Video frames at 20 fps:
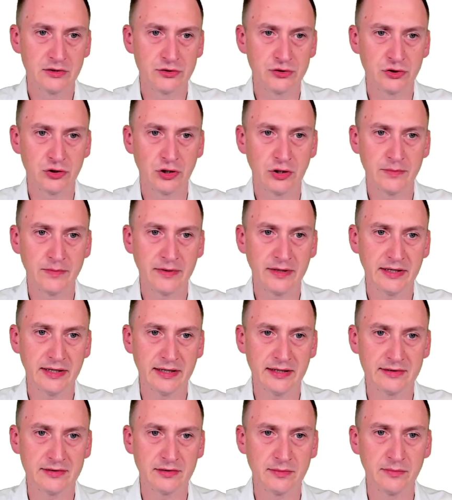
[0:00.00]
Job
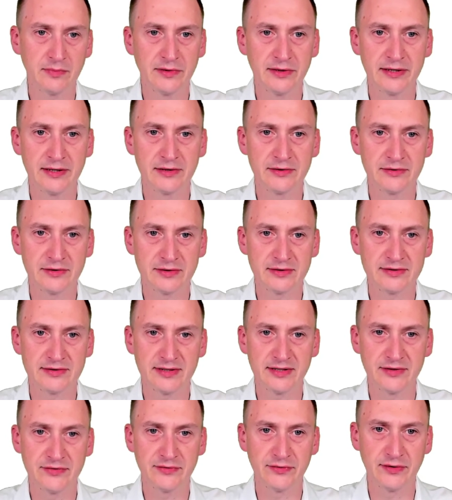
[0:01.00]
has completed
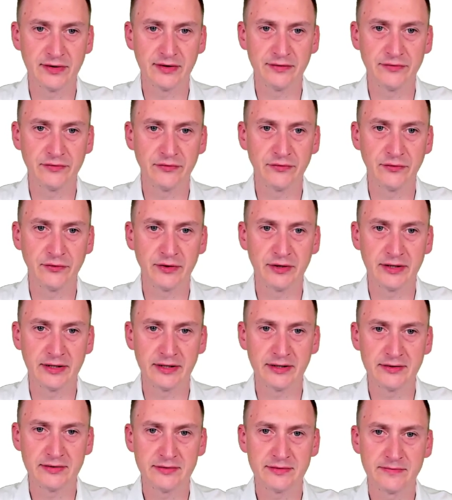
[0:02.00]
successfully for 30
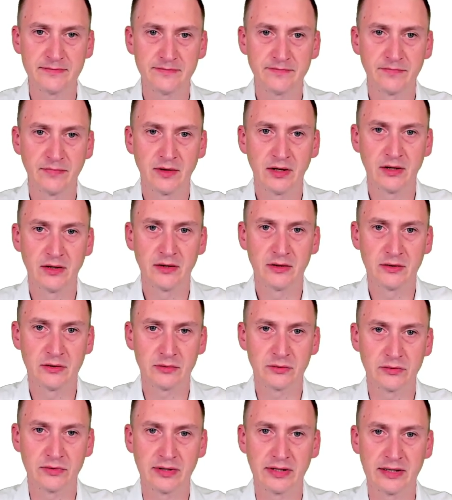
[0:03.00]
days.
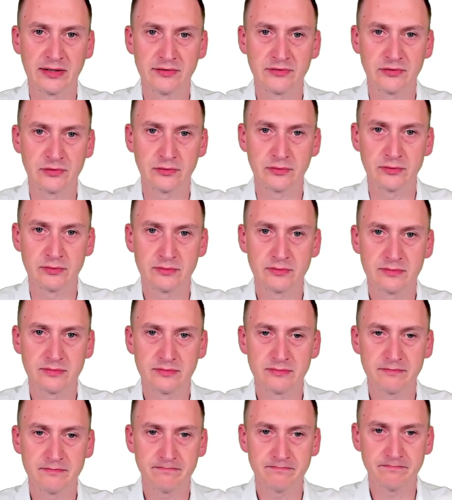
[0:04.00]
Okay, so
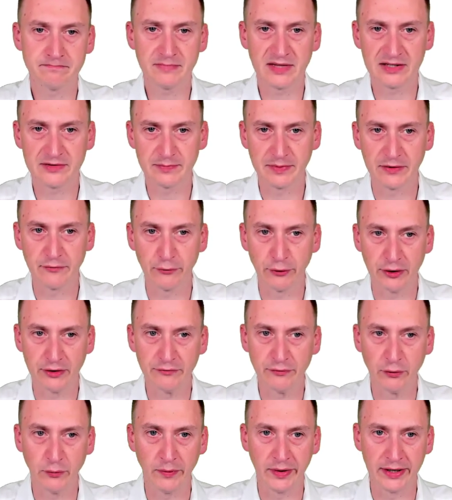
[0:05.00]
it's been
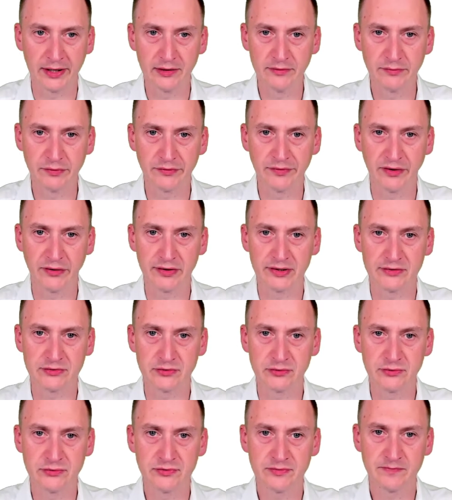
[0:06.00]
running for a while without
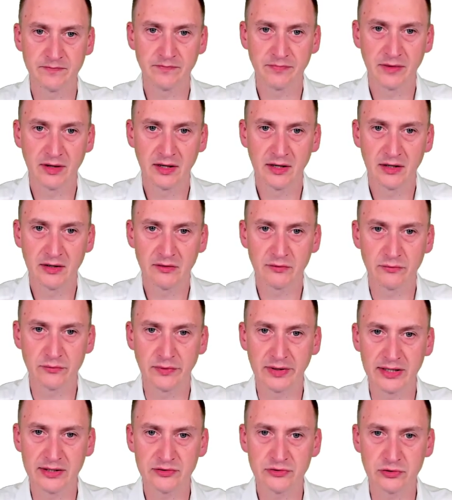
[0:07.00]
issues.
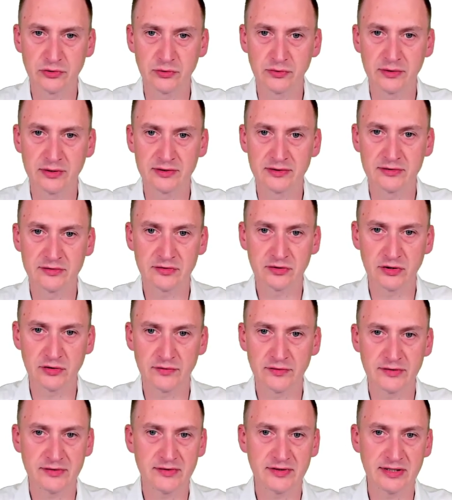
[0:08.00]
Range owner
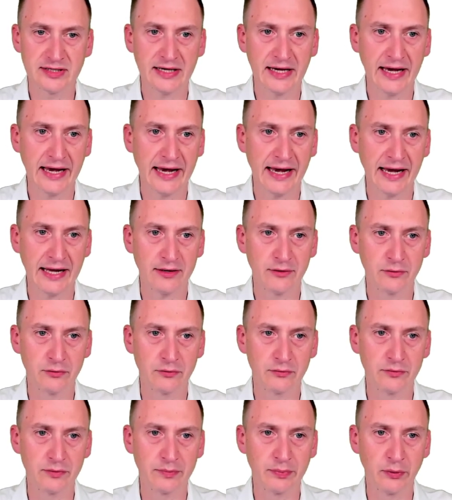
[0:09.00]
discovers the
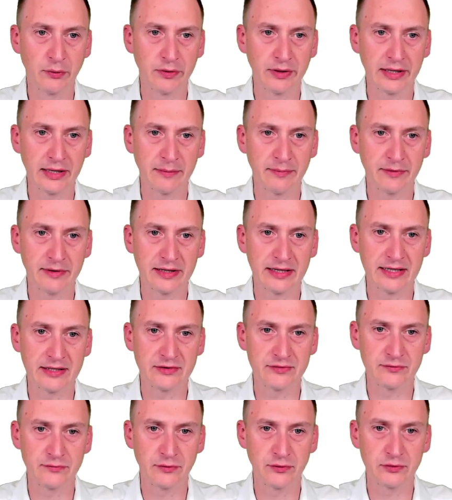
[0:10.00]
cattle reporting
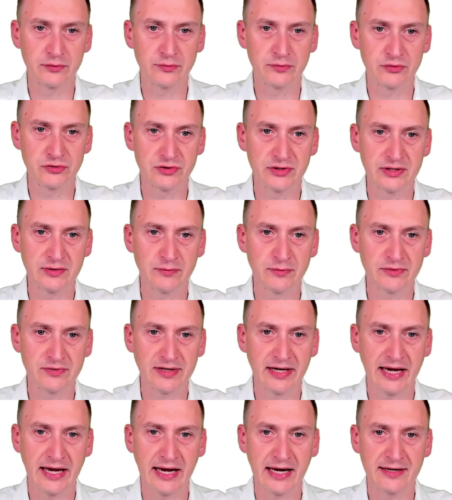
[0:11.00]
application virtual machine
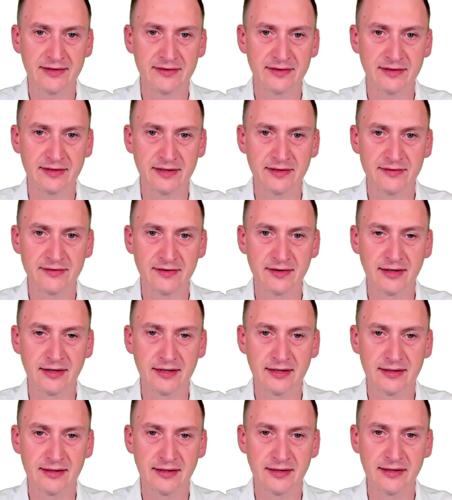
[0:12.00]
was
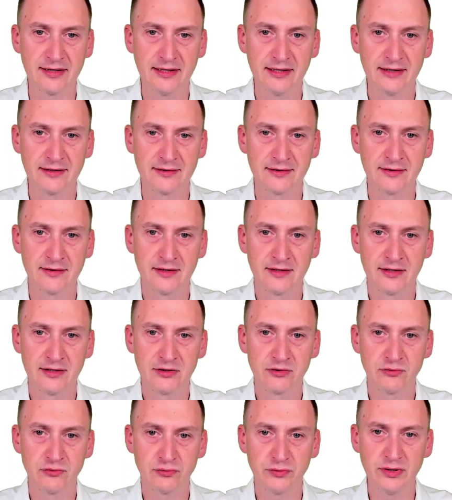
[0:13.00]
accidentally deleted
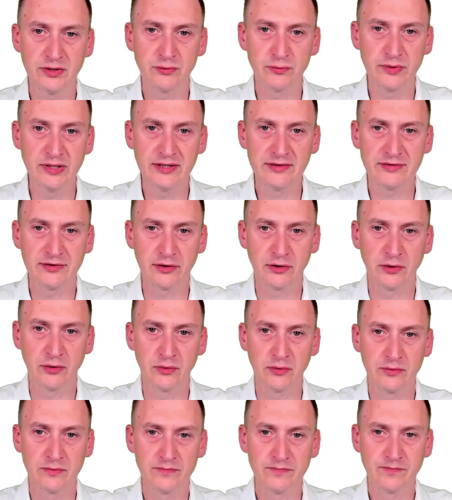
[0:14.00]
three weeks
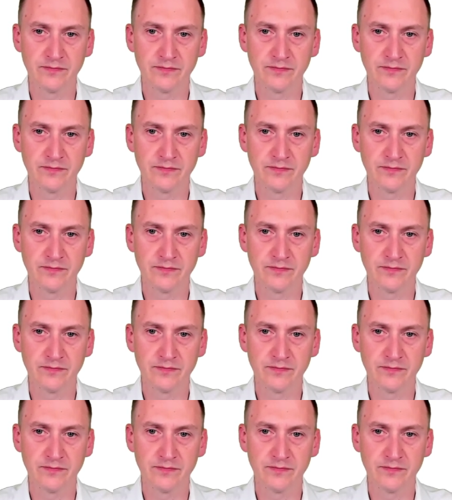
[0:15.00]
ago